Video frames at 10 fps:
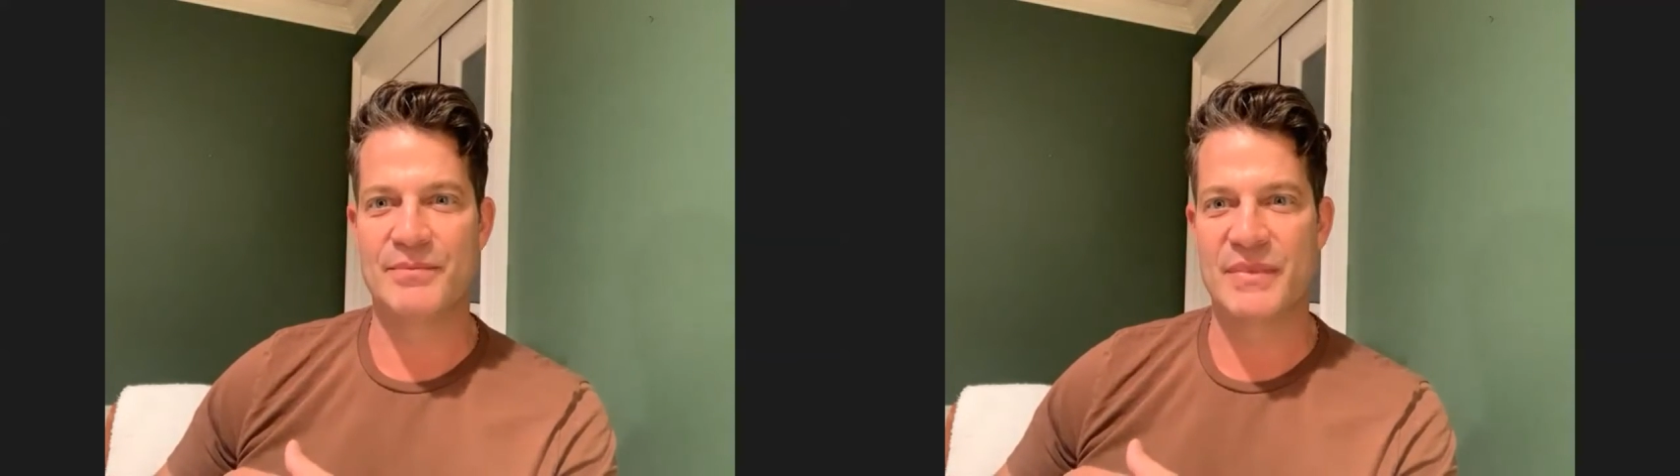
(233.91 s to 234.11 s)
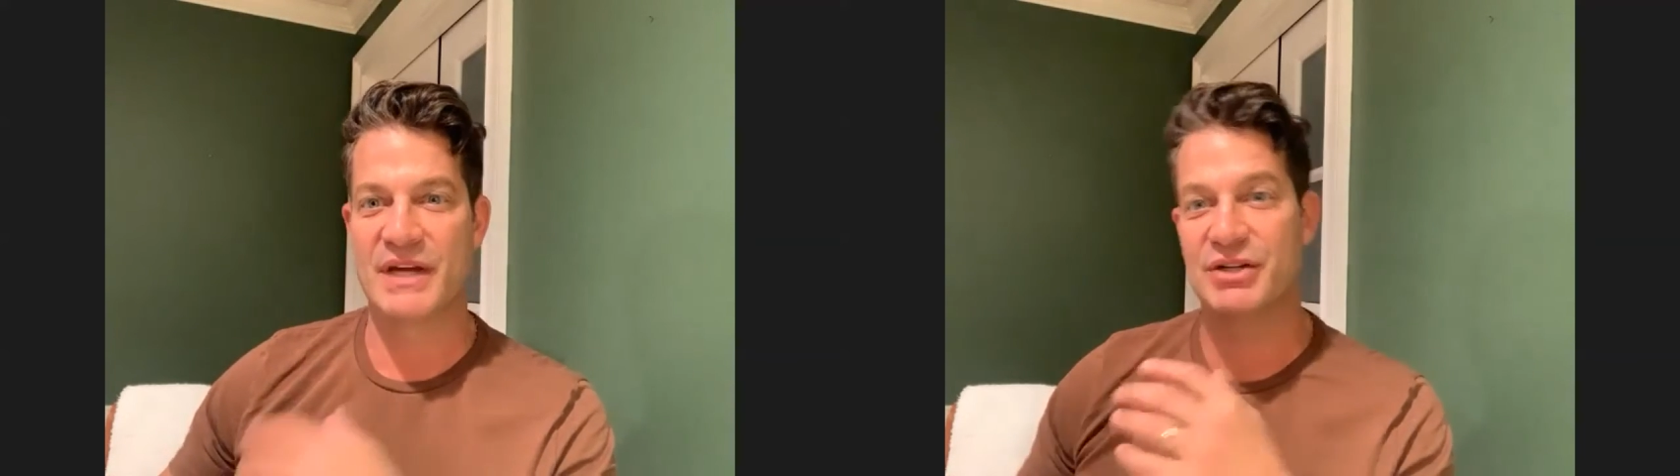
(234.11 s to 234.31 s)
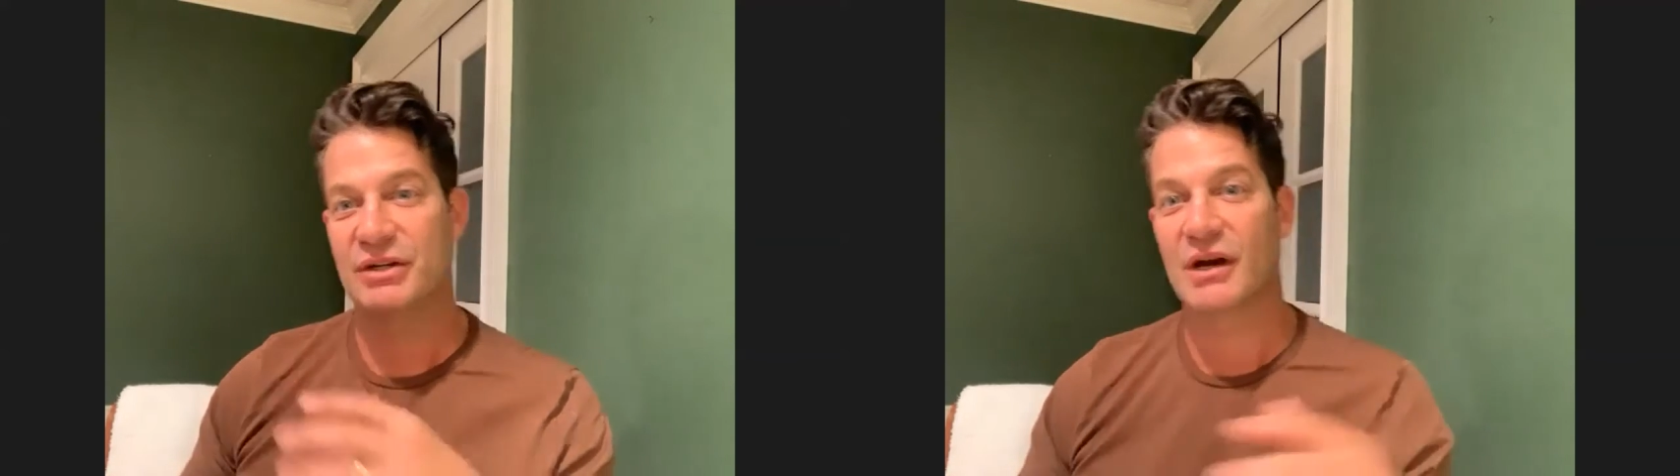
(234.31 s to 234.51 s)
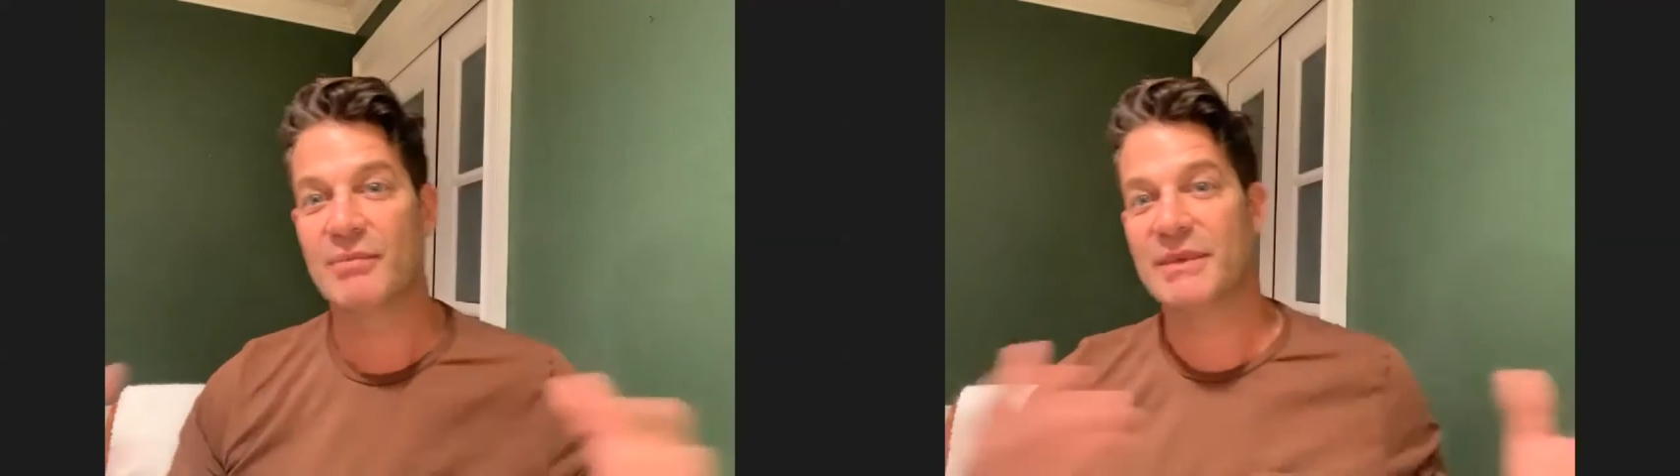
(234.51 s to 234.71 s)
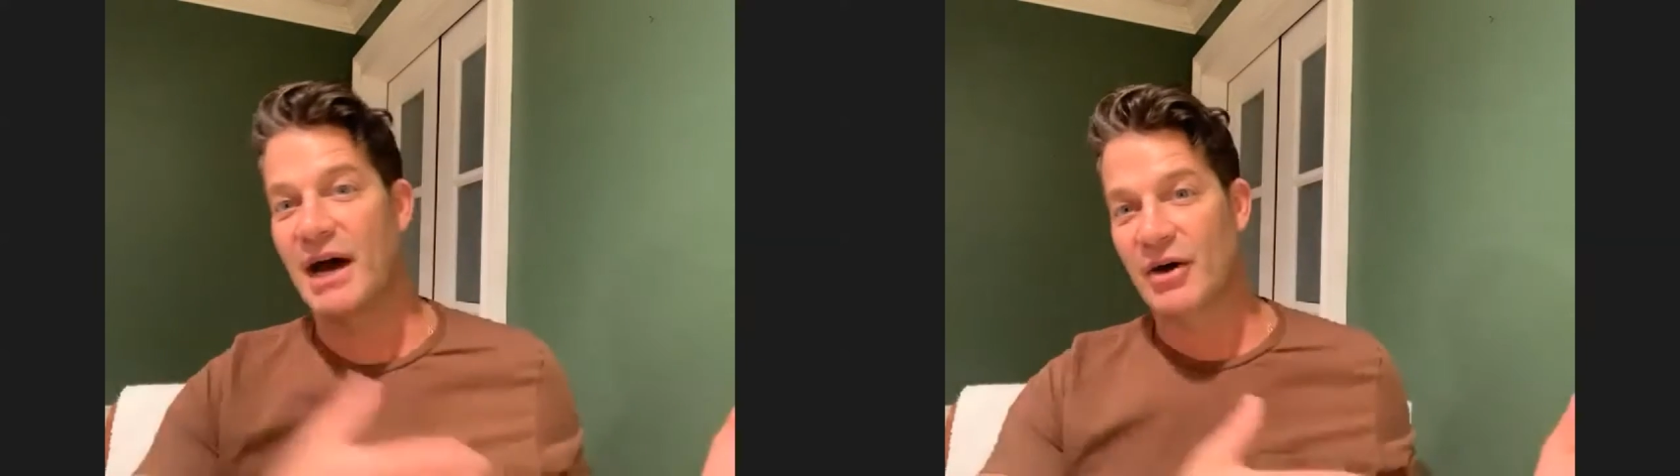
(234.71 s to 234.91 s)
They should
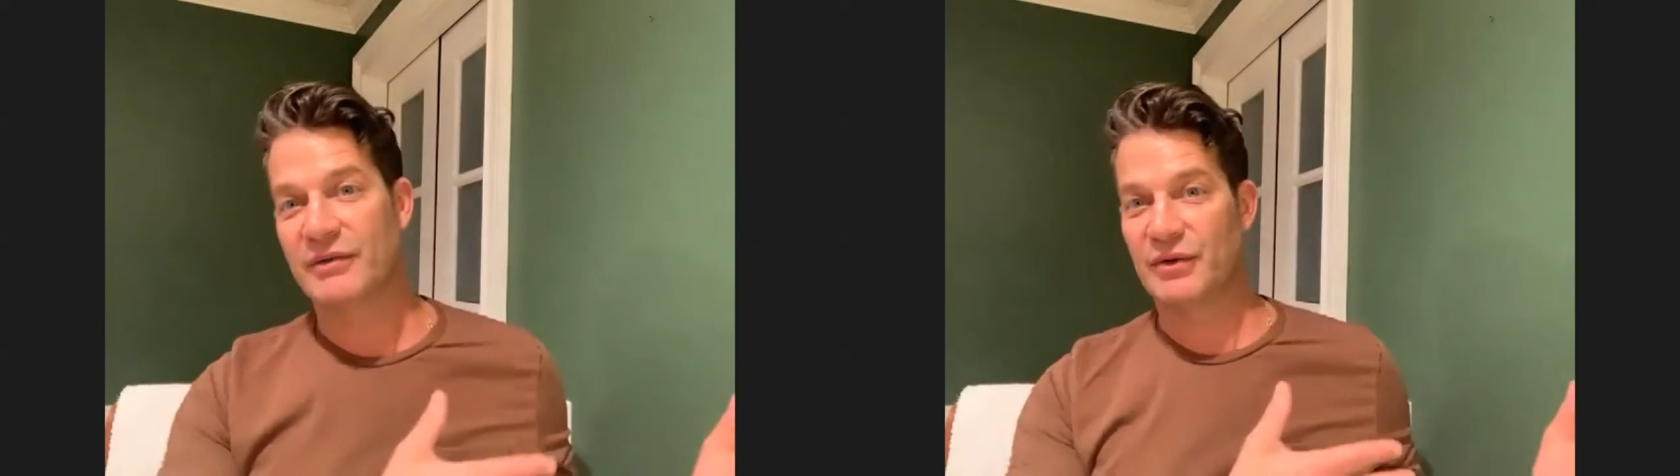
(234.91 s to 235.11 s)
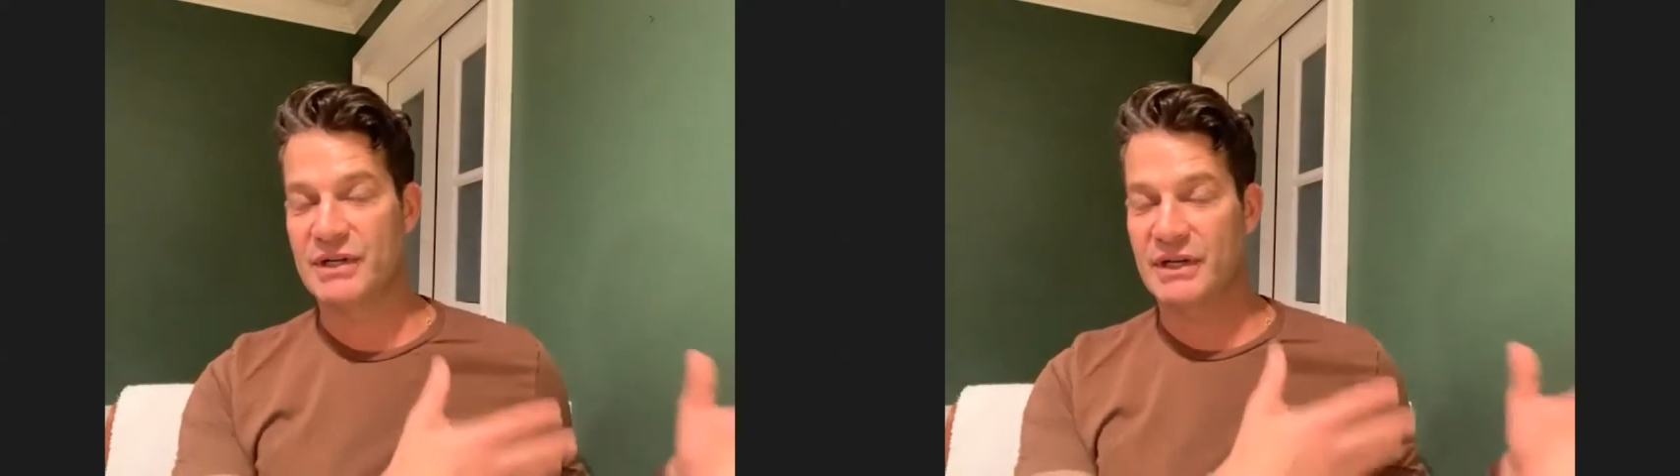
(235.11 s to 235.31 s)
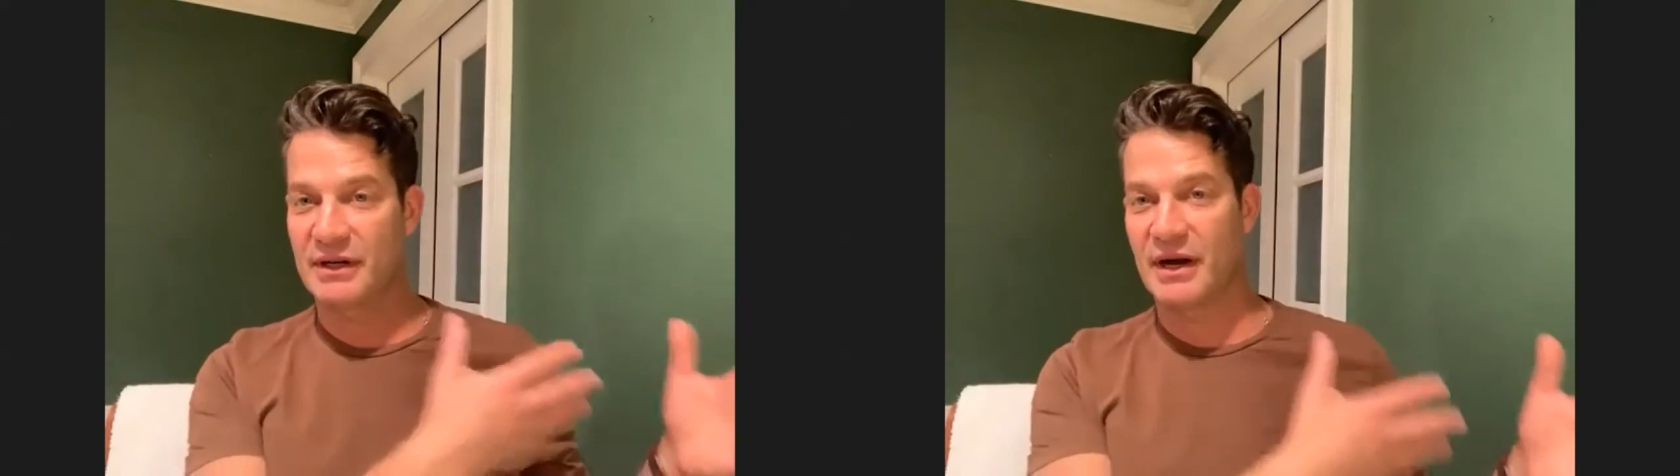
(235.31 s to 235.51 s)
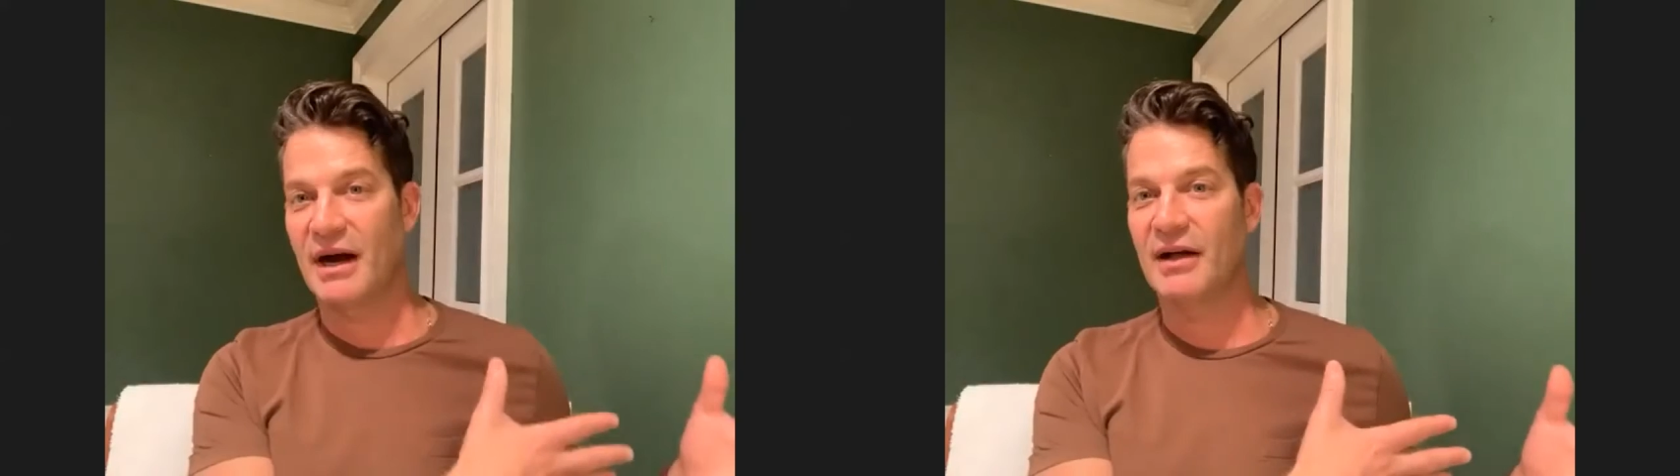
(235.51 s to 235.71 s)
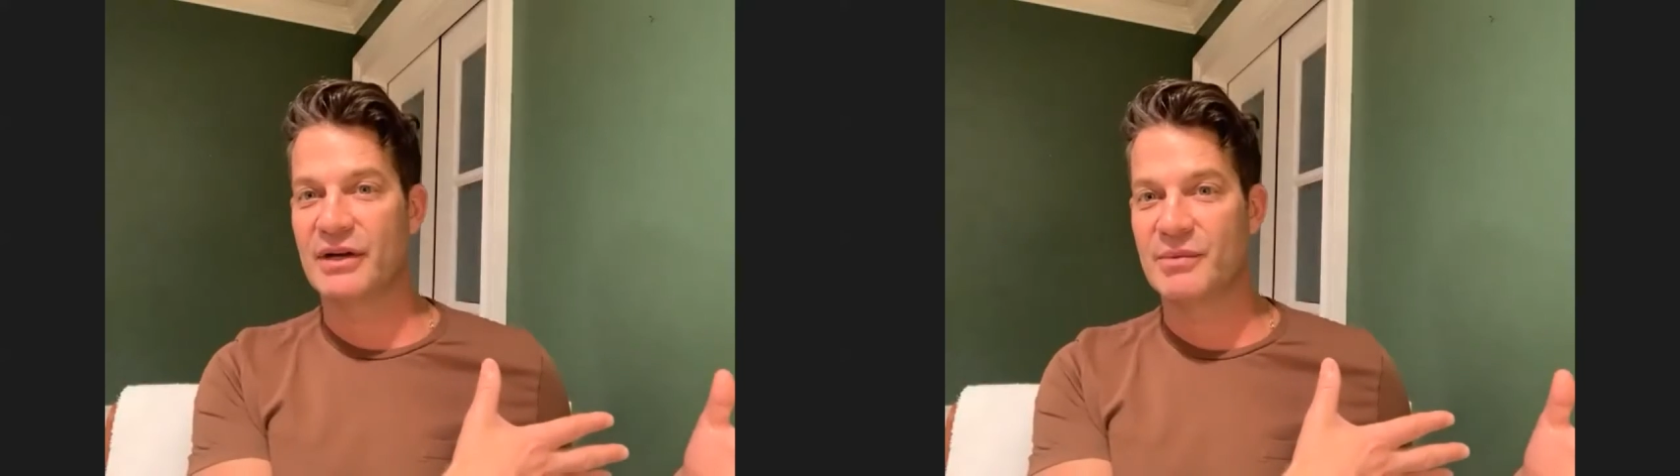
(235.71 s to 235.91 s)
come down if you're taking a
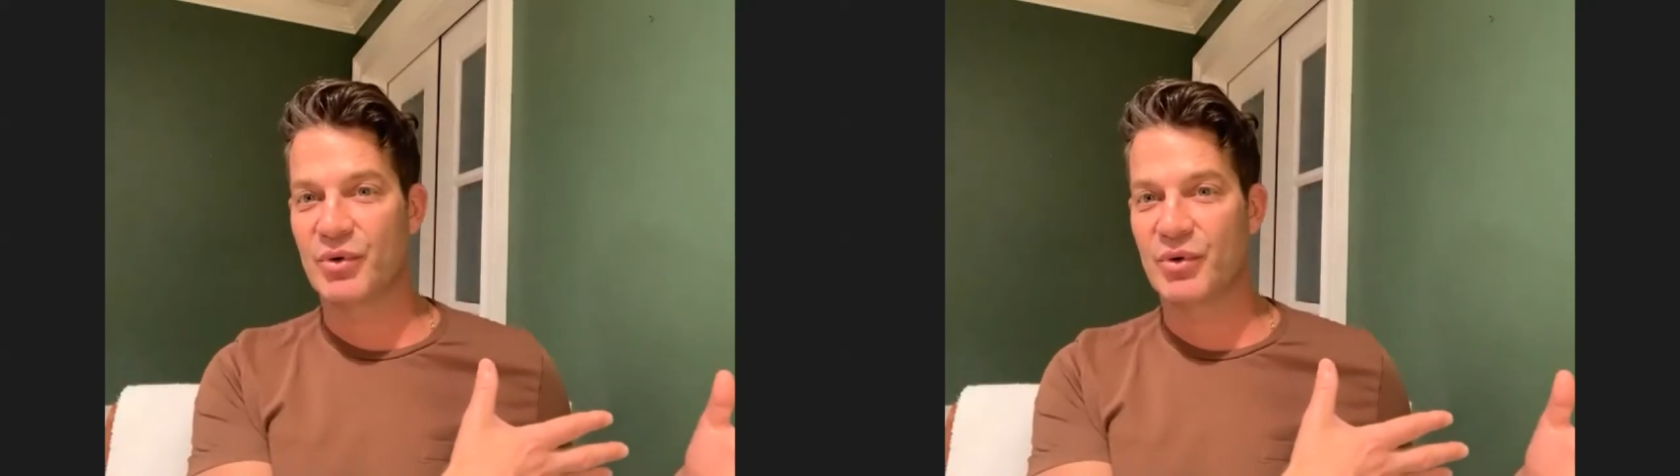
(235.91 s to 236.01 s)
holiday